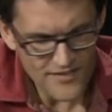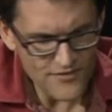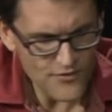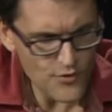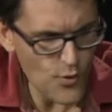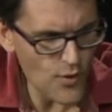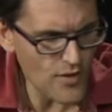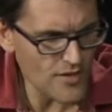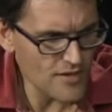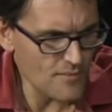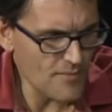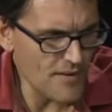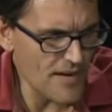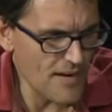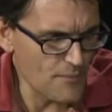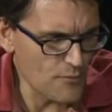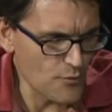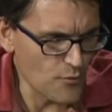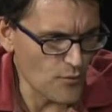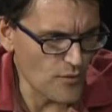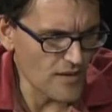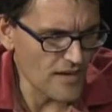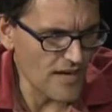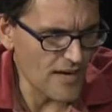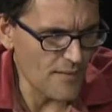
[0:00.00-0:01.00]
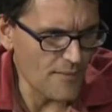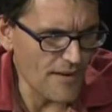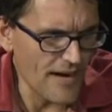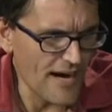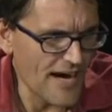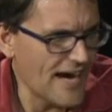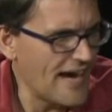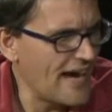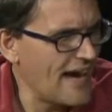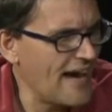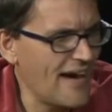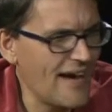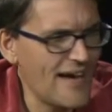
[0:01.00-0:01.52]
brand of toilet paper will I
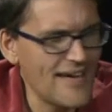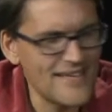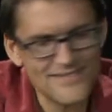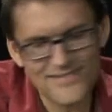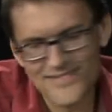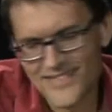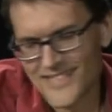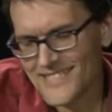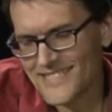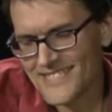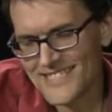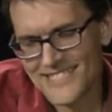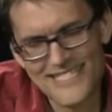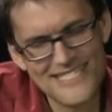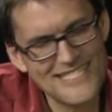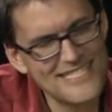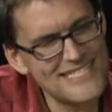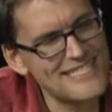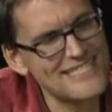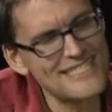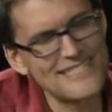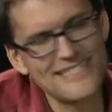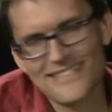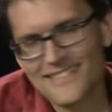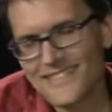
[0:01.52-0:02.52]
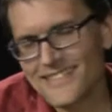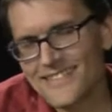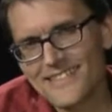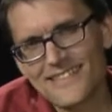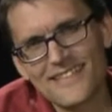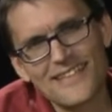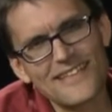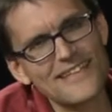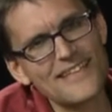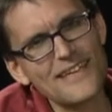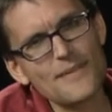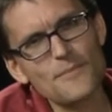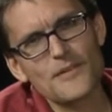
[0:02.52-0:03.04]
buy? Just
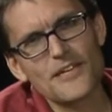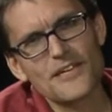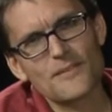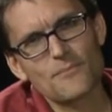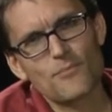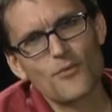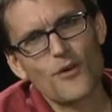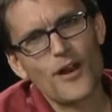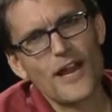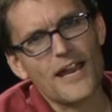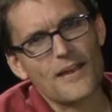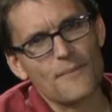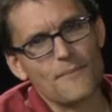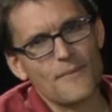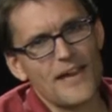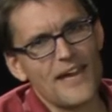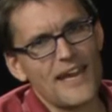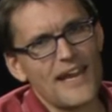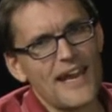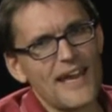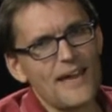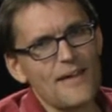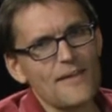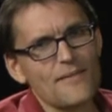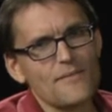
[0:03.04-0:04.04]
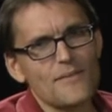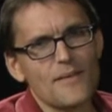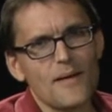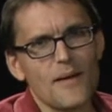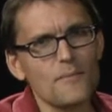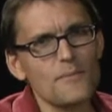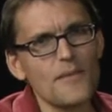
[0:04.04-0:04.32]
give me a break, man.